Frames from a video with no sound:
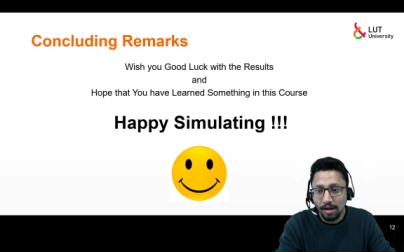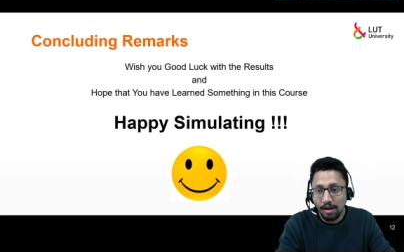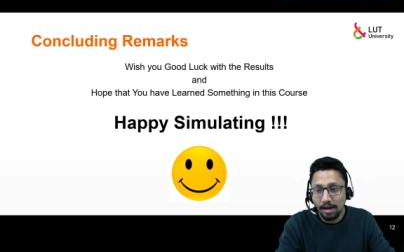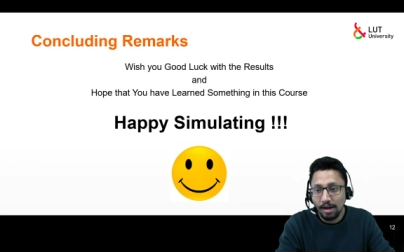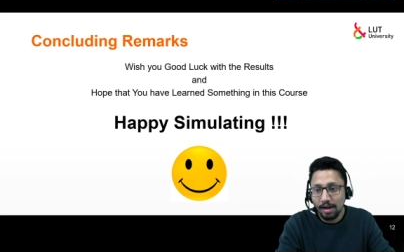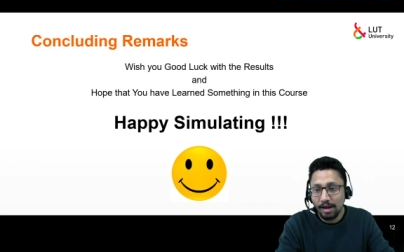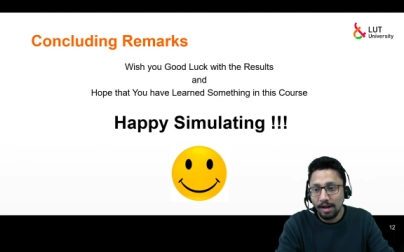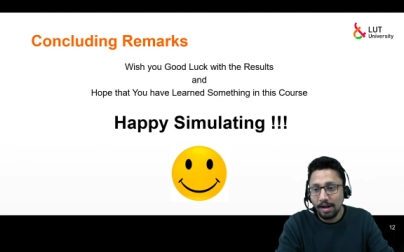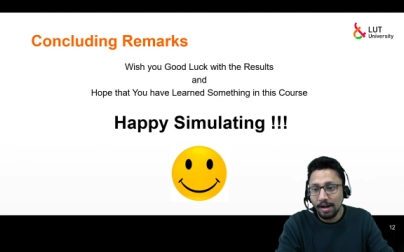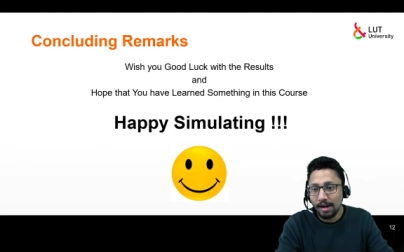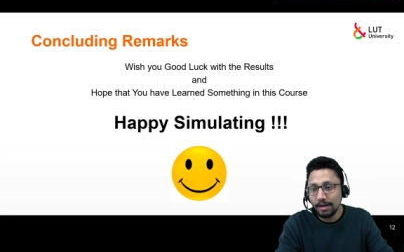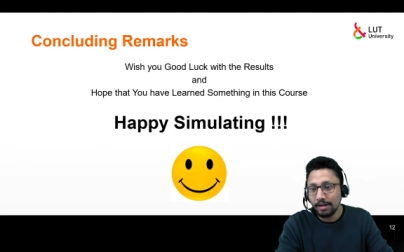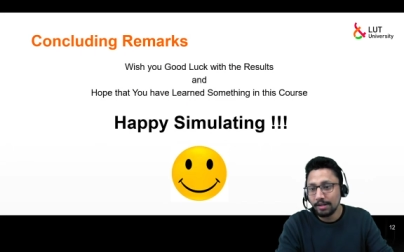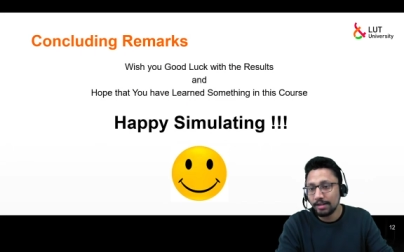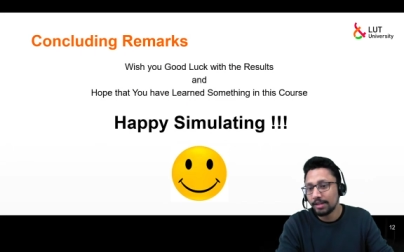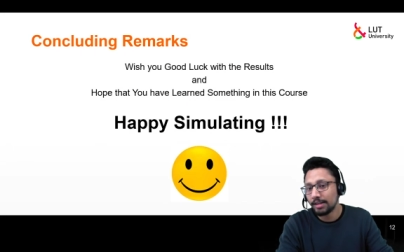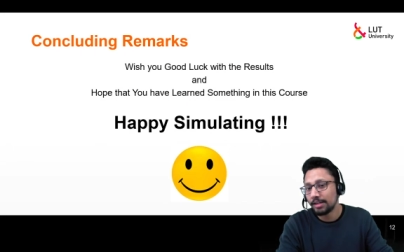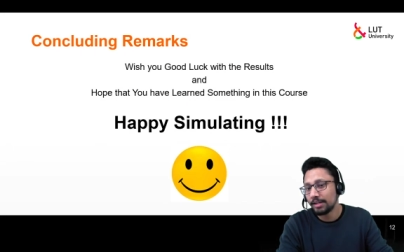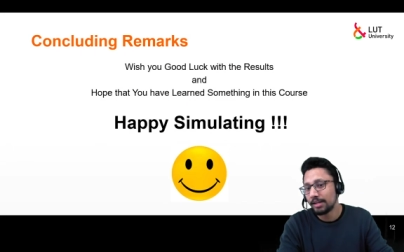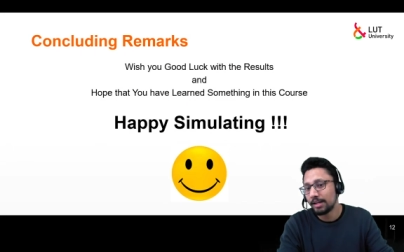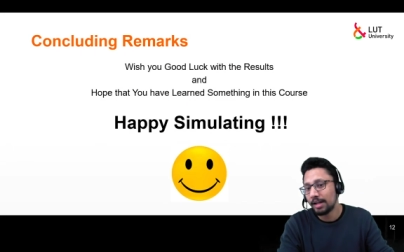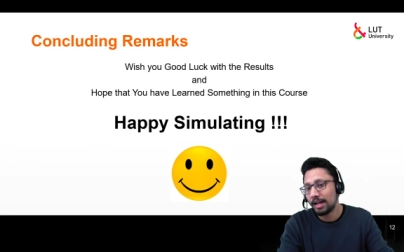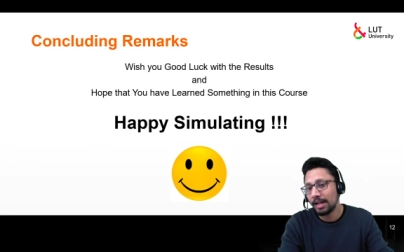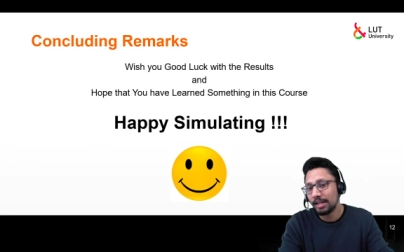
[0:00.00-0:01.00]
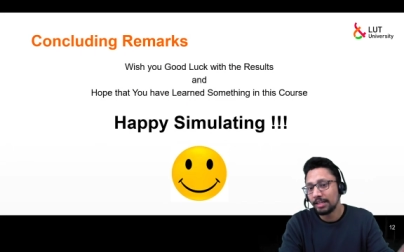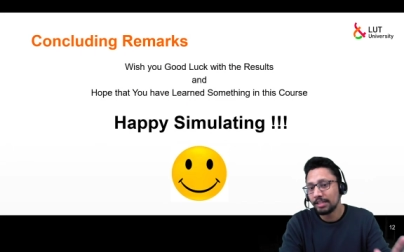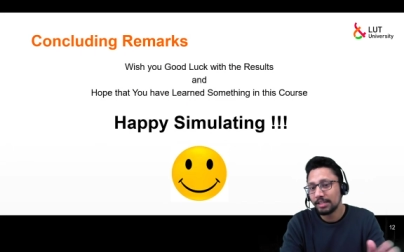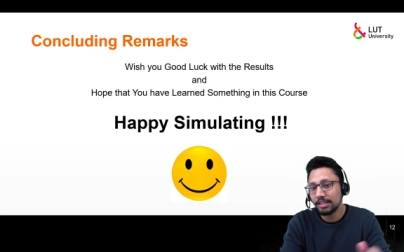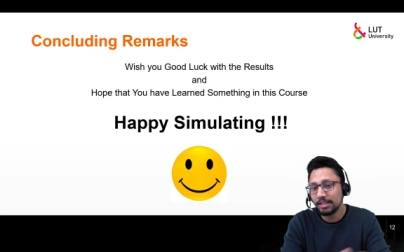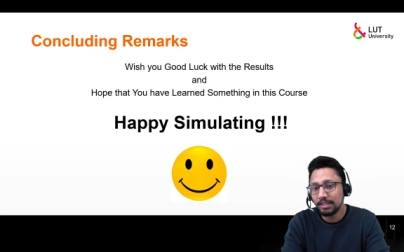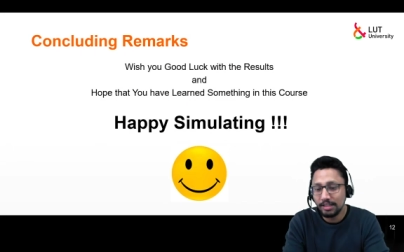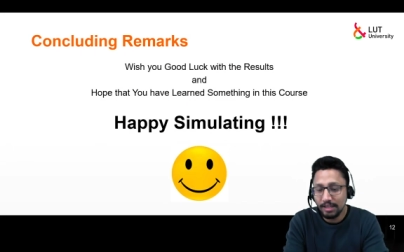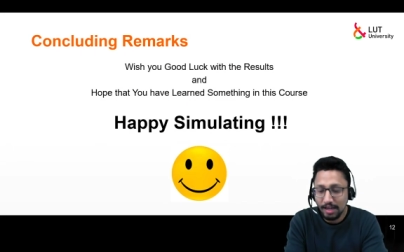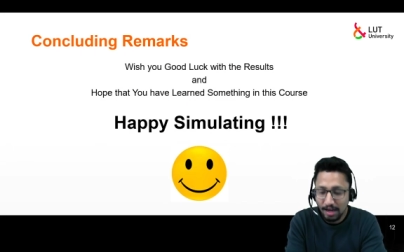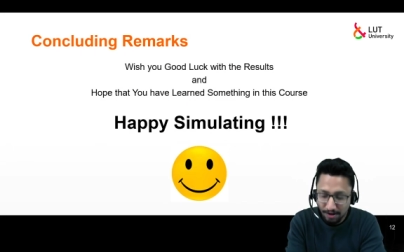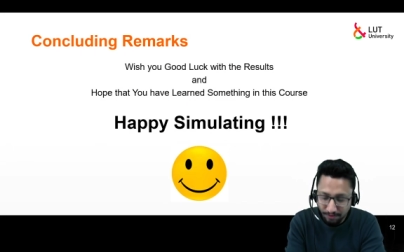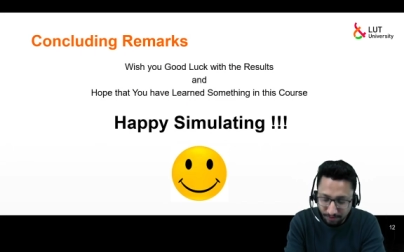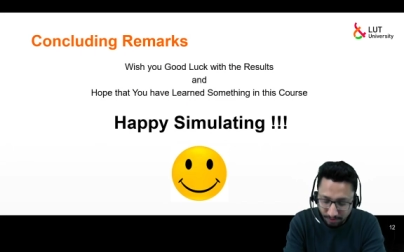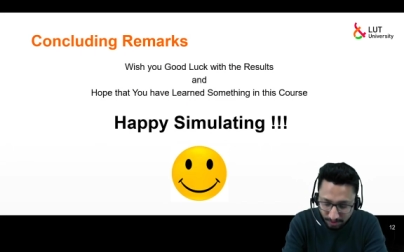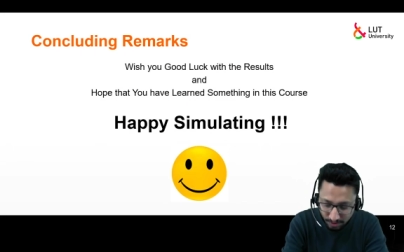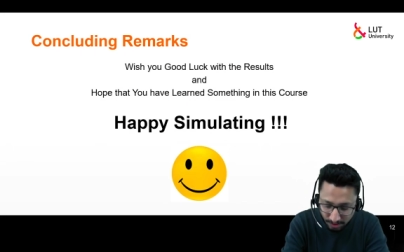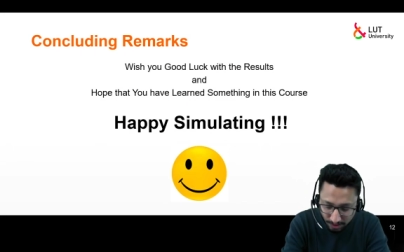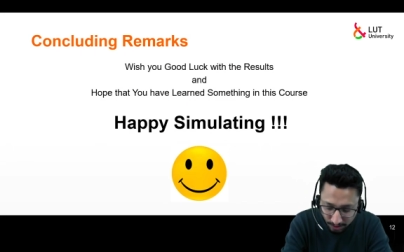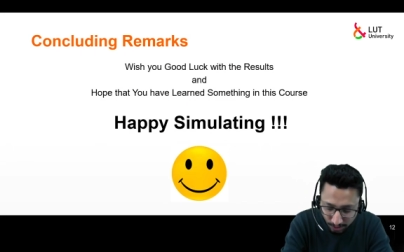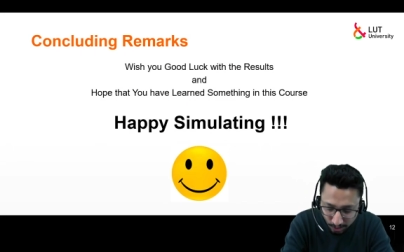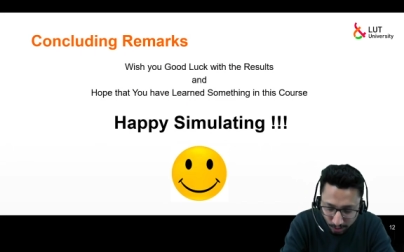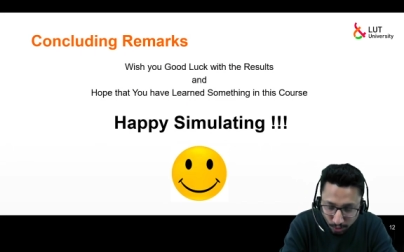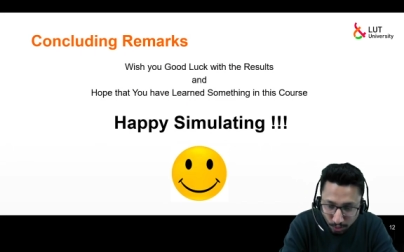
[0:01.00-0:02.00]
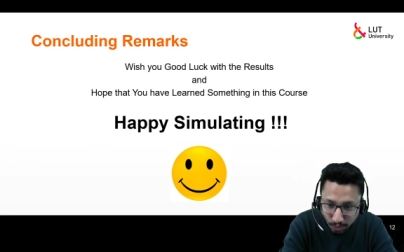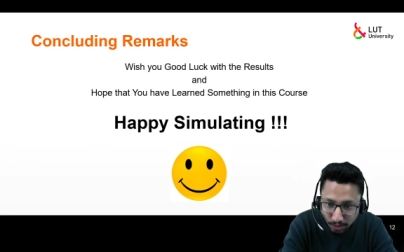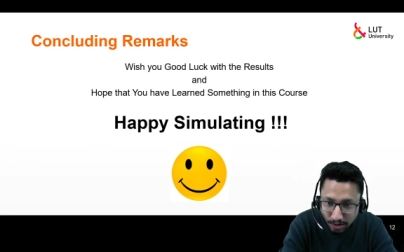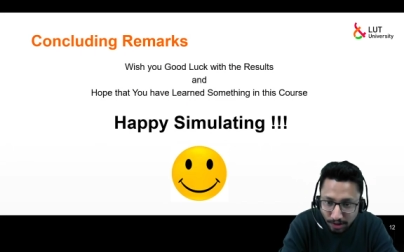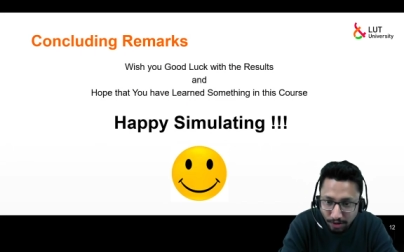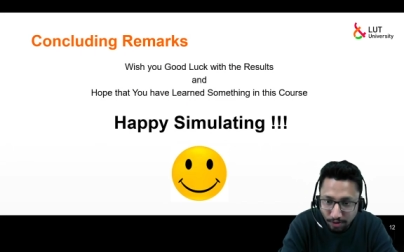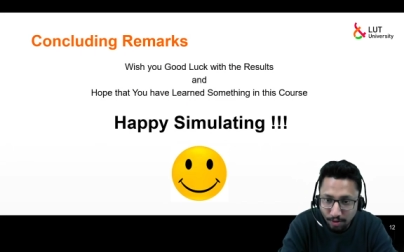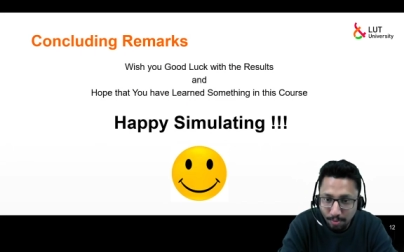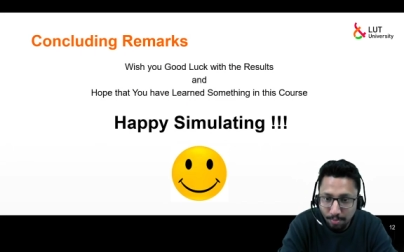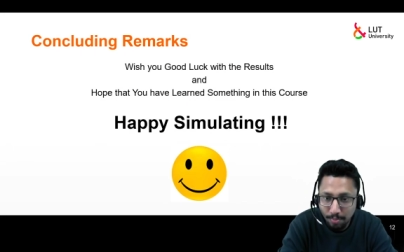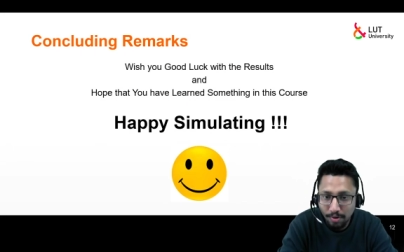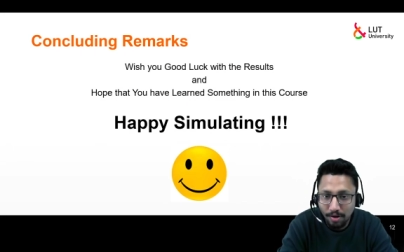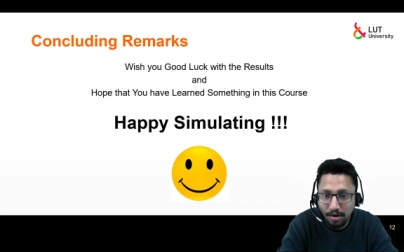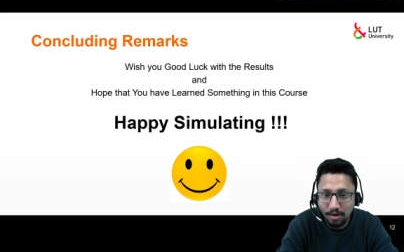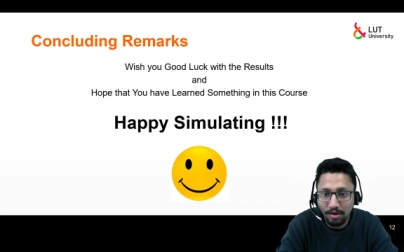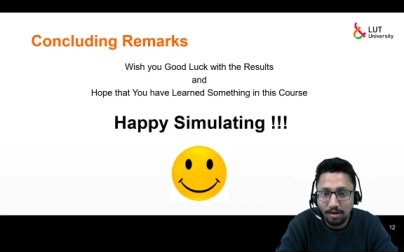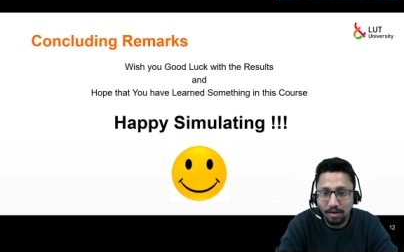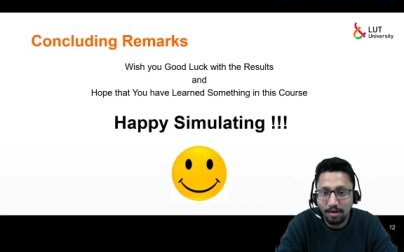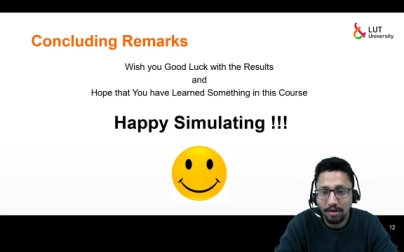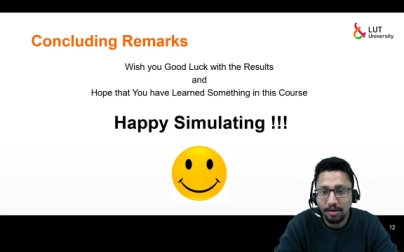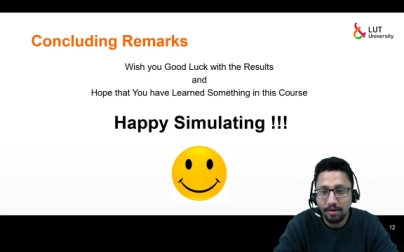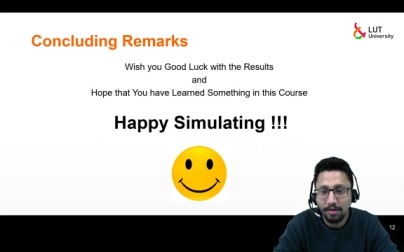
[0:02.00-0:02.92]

And I just have a concluding remark